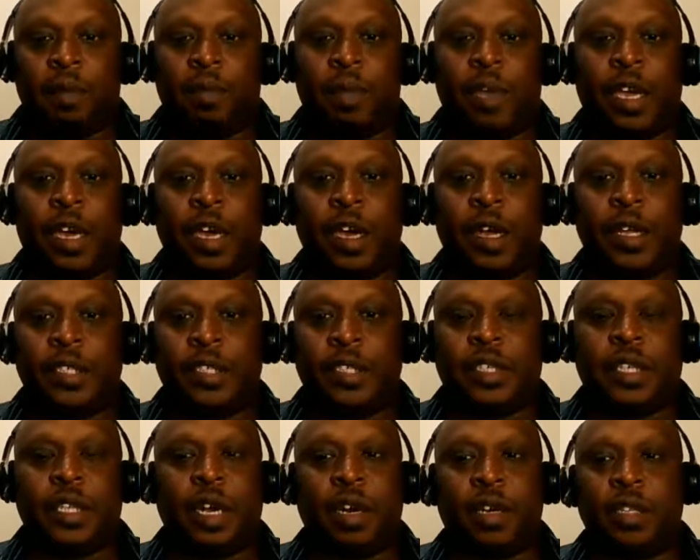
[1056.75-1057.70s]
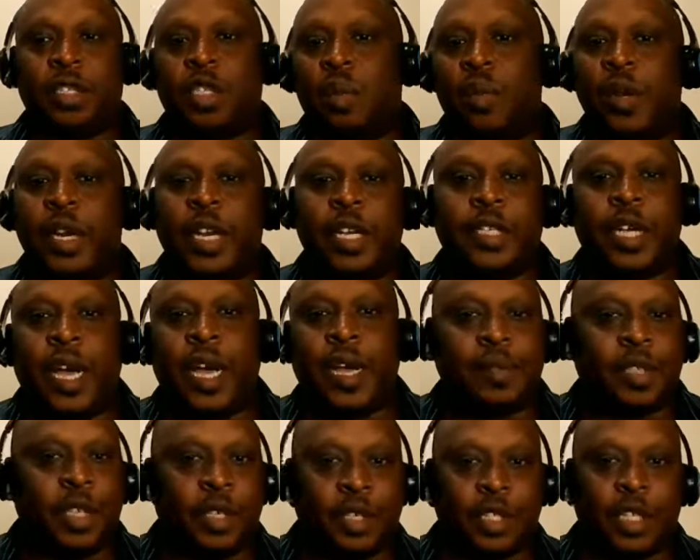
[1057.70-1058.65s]
because there are so many
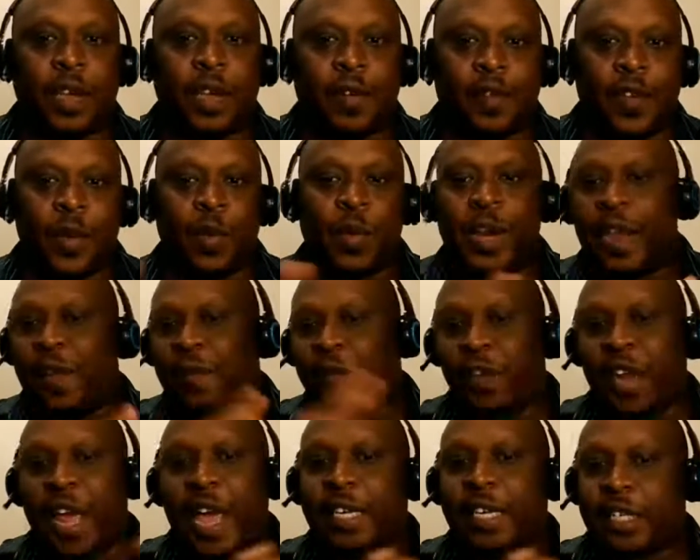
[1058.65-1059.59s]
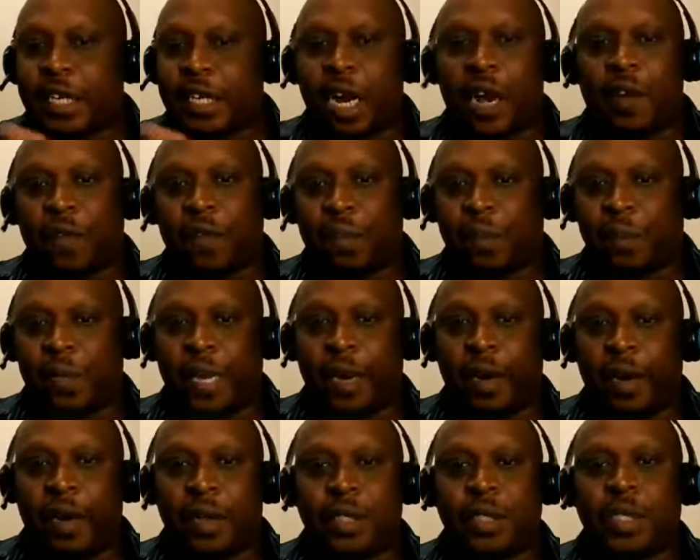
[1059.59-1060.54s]
times on TV when they flash off of
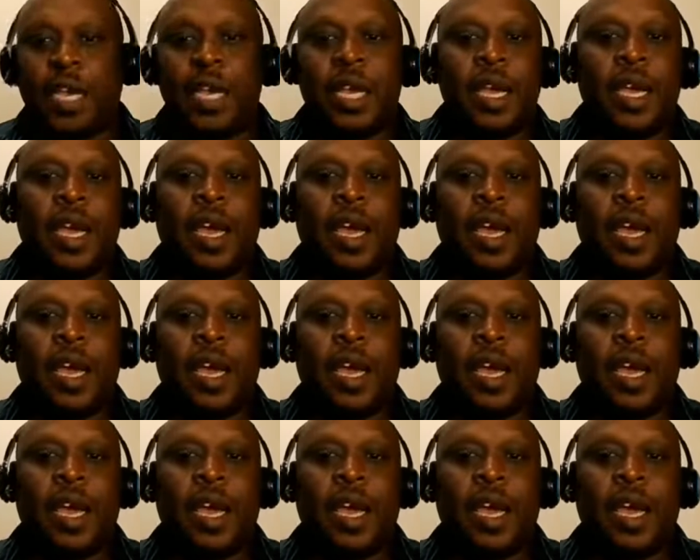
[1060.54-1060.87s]
players,